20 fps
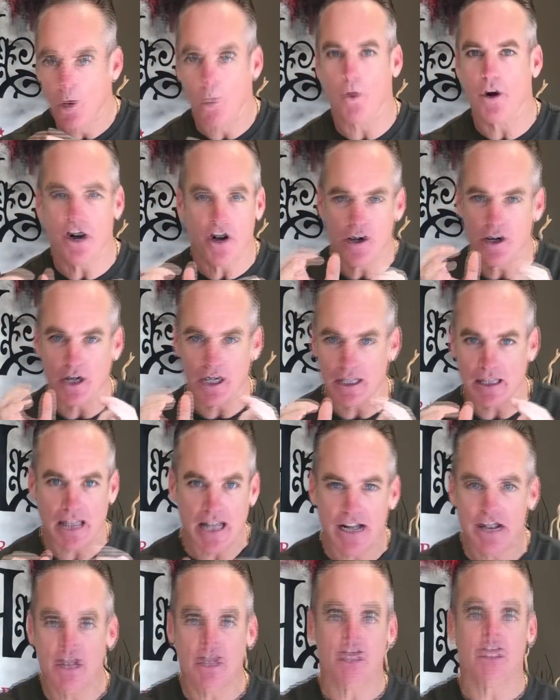we are gonna
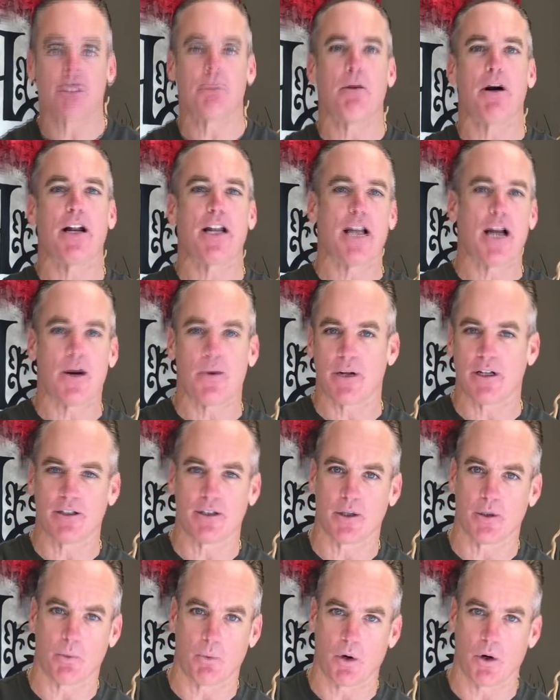lend this money out
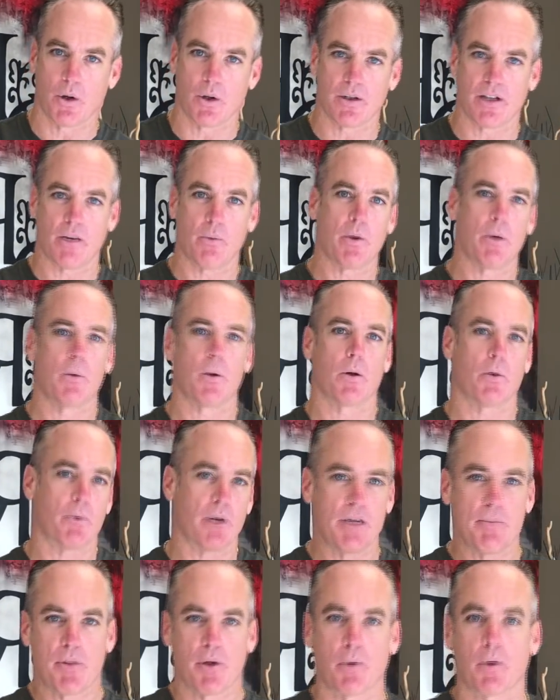into the world and we will
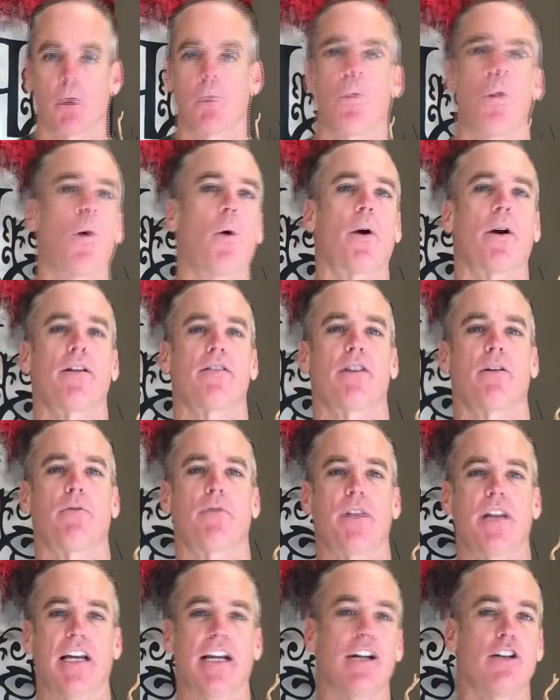reap the rewards of the